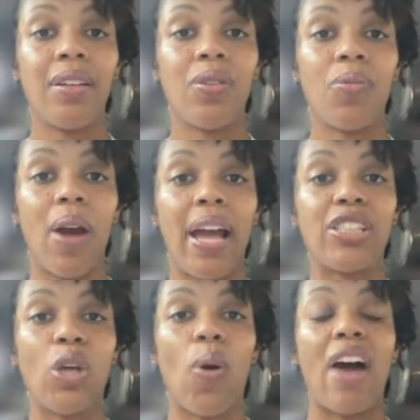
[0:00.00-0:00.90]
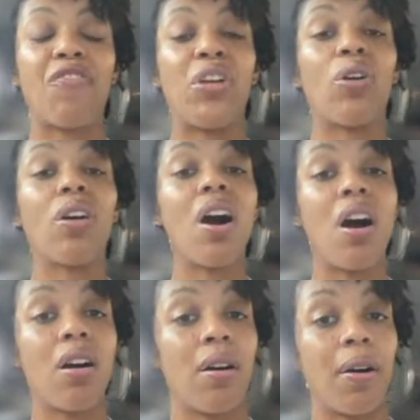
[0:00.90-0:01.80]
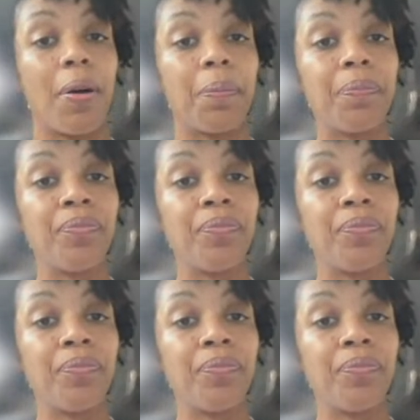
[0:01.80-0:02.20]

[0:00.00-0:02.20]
right? So I feel calm.